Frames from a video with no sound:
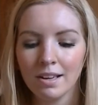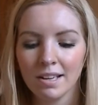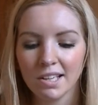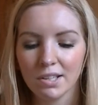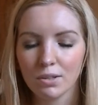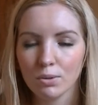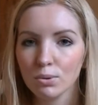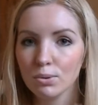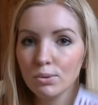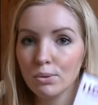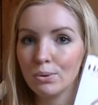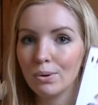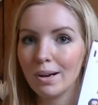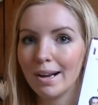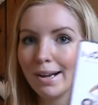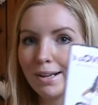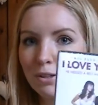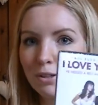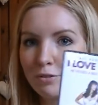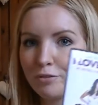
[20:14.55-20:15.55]
And also,
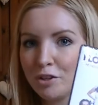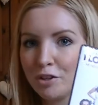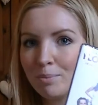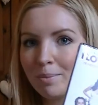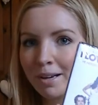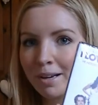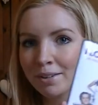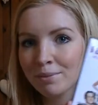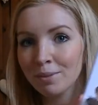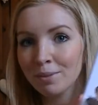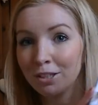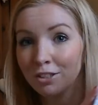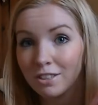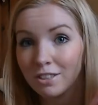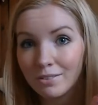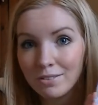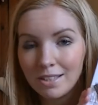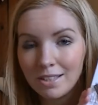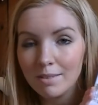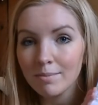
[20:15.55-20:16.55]
I Love You Man, which
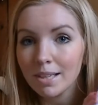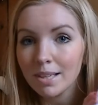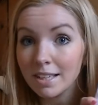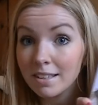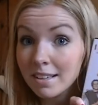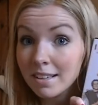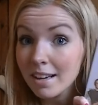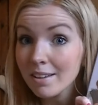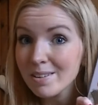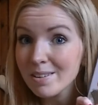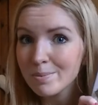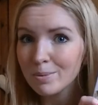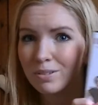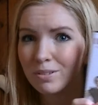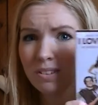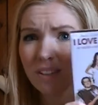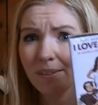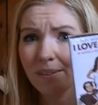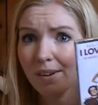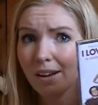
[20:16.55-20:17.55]
I've seen a million times,
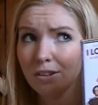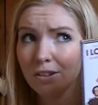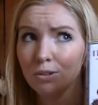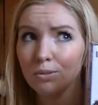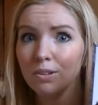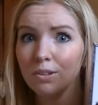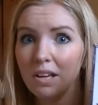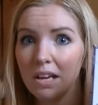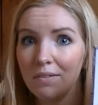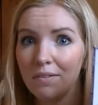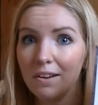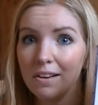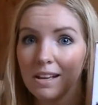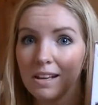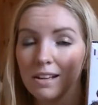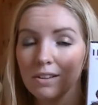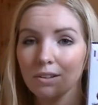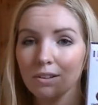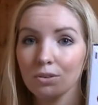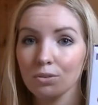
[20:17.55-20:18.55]
but never actually on the
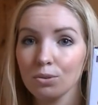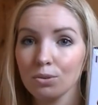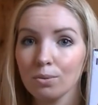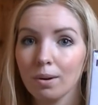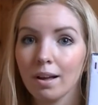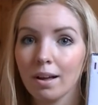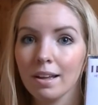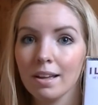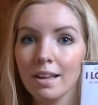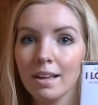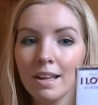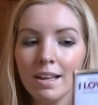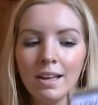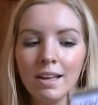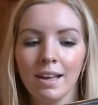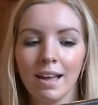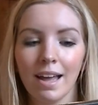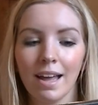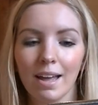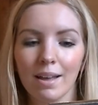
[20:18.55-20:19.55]
DVD, so I don't know why.
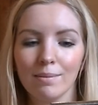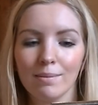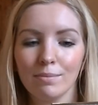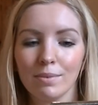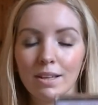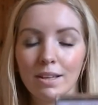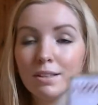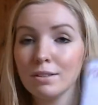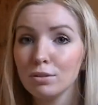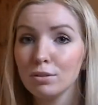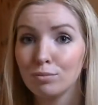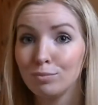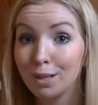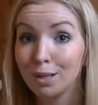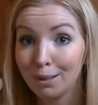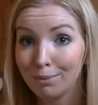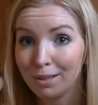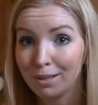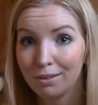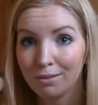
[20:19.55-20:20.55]
And this is
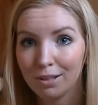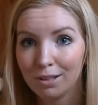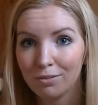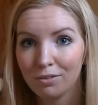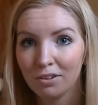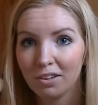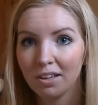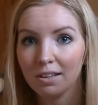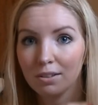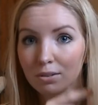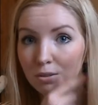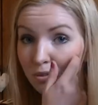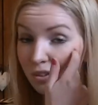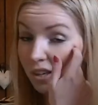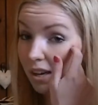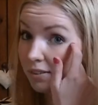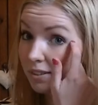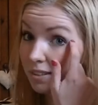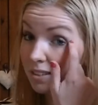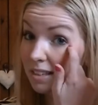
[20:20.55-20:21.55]
really, really, really funny, so if you
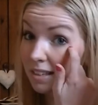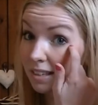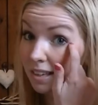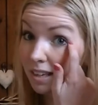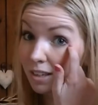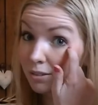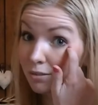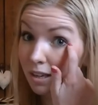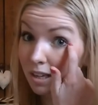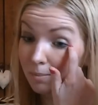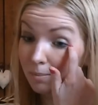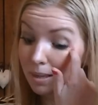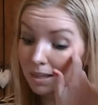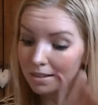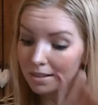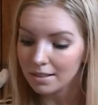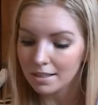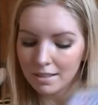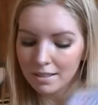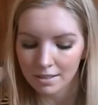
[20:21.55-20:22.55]
haven't seen it, I'd
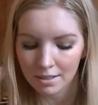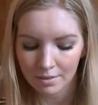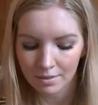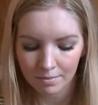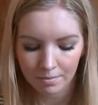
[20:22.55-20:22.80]
recommend it.